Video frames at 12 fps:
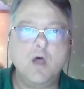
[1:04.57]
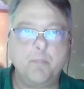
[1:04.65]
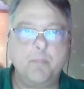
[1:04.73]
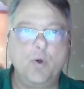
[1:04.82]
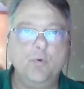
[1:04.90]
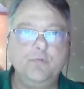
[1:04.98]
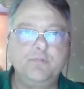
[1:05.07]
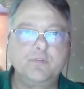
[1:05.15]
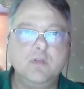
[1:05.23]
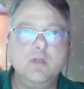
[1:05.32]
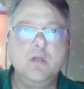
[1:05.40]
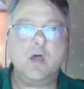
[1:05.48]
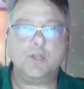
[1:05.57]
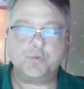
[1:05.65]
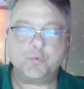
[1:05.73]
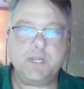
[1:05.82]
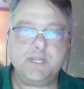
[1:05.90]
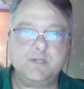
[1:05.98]
a post, a
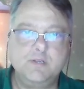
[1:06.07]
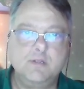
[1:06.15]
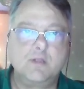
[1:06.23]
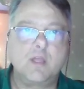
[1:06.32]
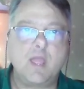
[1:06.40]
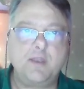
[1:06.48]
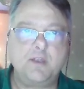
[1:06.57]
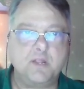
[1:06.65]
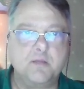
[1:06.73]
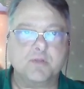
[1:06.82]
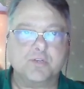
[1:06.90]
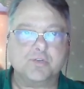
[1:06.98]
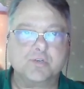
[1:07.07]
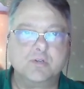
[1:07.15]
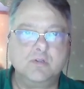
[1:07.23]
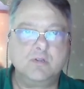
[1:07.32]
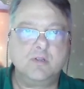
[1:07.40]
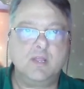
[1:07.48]
tweet, and an image.
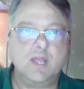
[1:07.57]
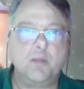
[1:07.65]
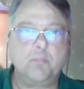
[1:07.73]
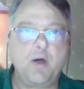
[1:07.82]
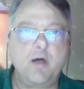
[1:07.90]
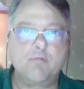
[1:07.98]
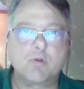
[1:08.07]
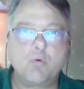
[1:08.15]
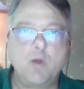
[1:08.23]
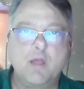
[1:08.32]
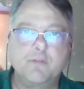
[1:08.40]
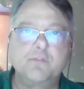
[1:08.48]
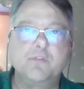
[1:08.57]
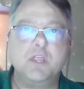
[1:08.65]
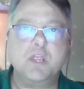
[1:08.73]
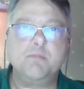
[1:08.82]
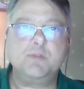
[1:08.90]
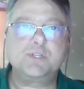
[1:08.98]
And upon request,
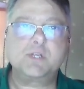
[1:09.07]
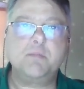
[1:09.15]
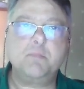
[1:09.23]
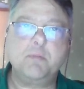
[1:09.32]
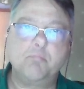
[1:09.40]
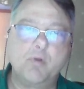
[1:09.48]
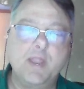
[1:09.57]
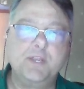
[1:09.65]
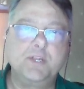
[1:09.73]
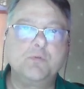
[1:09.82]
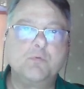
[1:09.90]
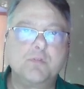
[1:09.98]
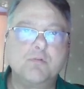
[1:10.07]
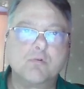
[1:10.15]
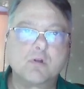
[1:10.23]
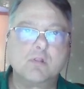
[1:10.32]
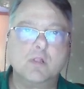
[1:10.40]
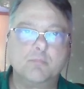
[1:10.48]
the image can be branded with
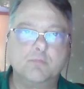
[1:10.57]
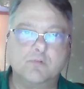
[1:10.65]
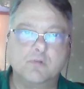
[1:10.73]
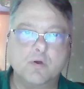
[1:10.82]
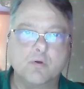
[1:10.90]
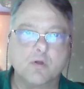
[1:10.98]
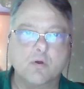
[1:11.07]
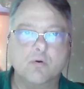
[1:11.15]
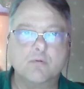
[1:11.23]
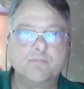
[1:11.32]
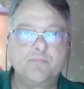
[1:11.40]
your club's logo.